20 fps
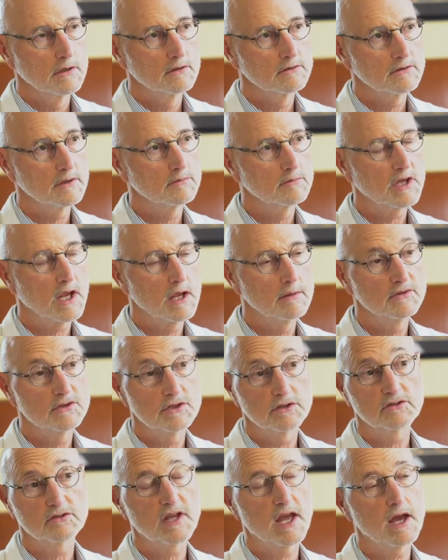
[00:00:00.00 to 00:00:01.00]
sometimes
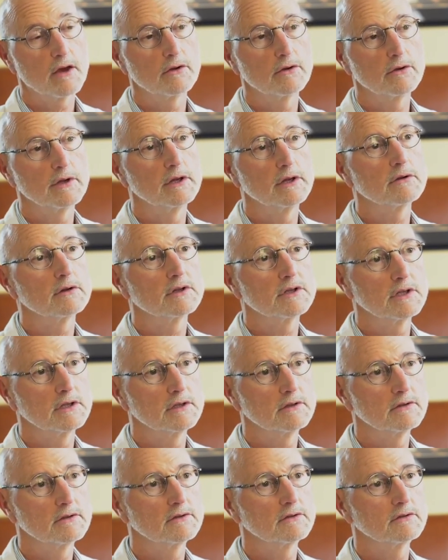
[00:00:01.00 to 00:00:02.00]
just counter
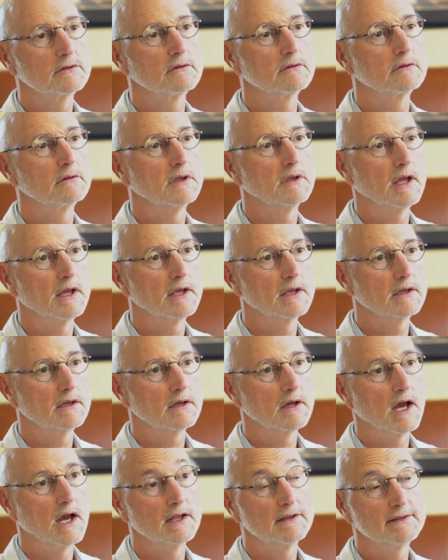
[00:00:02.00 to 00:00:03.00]
irritants like
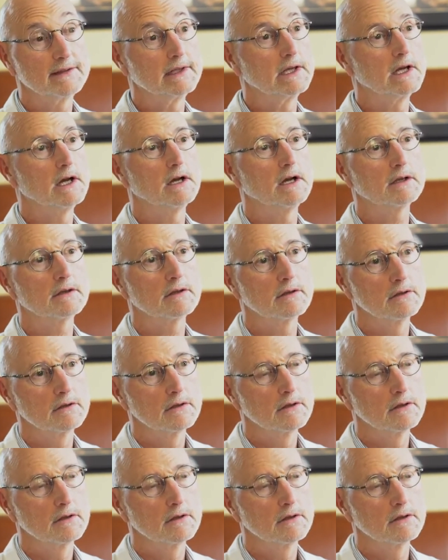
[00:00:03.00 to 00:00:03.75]
Icy Hot.